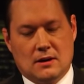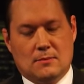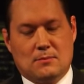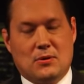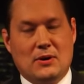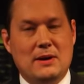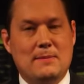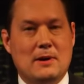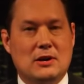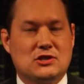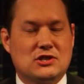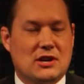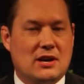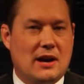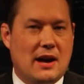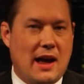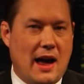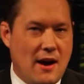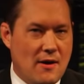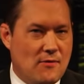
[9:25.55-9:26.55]
pretty much
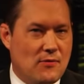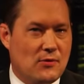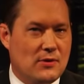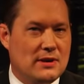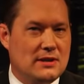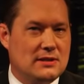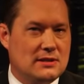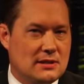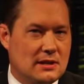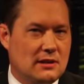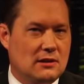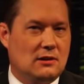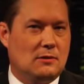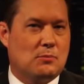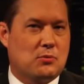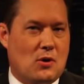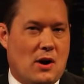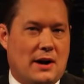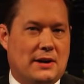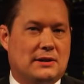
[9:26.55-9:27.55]
every single
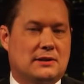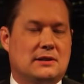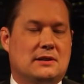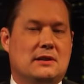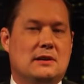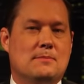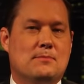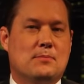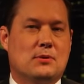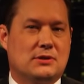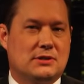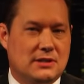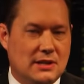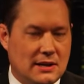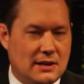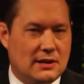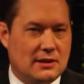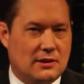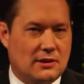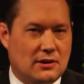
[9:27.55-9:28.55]
product, in
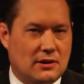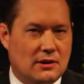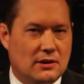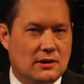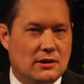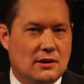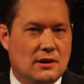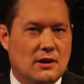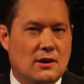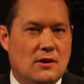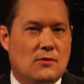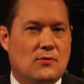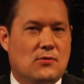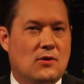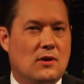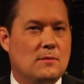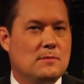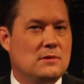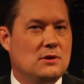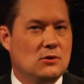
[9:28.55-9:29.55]
particular
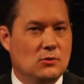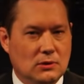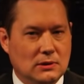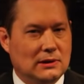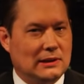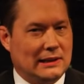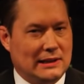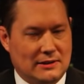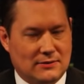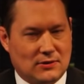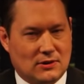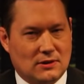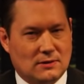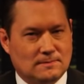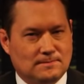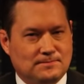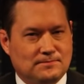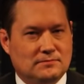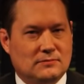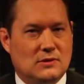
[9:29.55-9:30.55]
from Unilever.
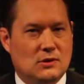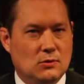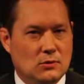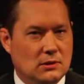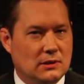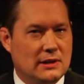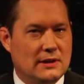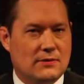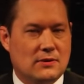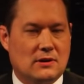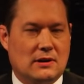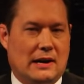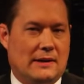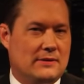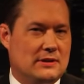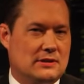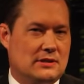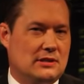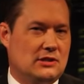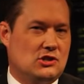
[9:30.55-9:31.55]
Unilever,
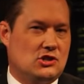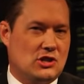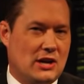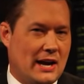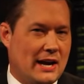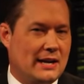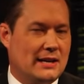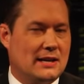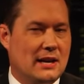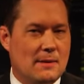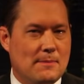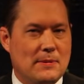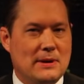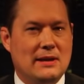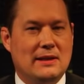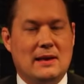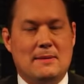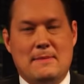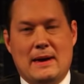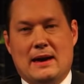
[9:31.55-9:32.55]
obviously a giant
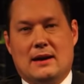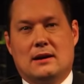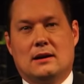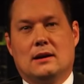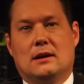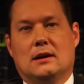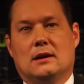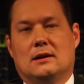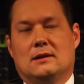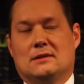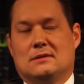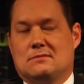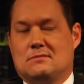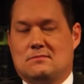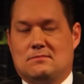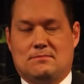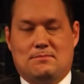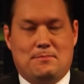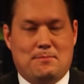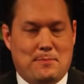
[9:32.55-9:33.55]
company. They make
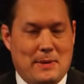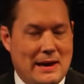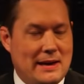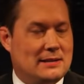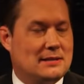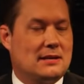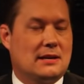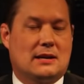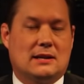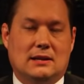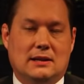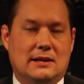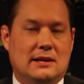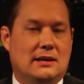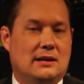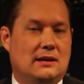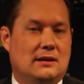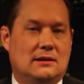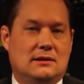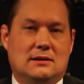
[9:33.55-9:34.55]

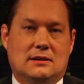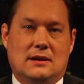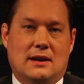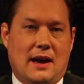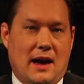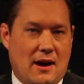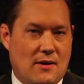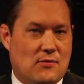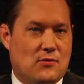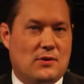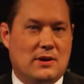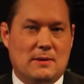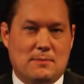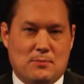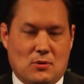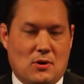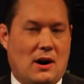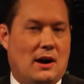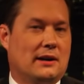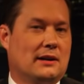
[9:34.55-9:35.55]
basically every
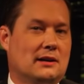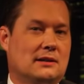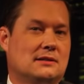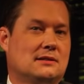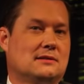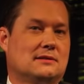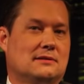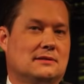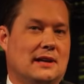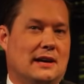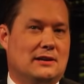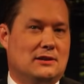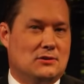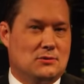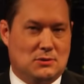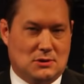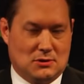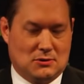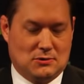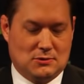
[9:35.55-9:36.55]
product that you
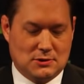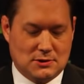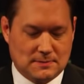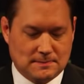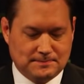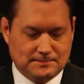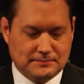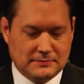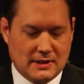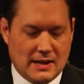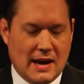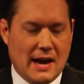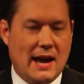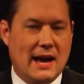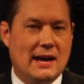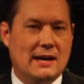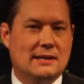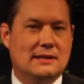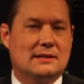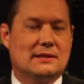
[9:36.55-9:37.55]
use.
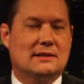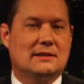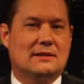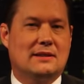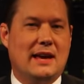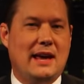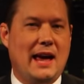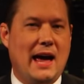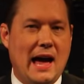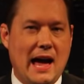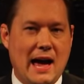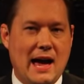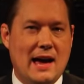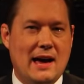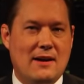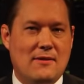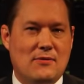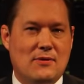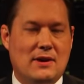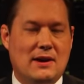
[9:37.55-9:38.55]
And they
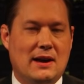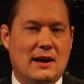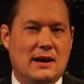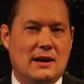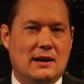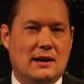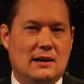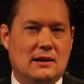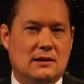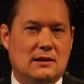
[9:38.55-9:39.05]
have a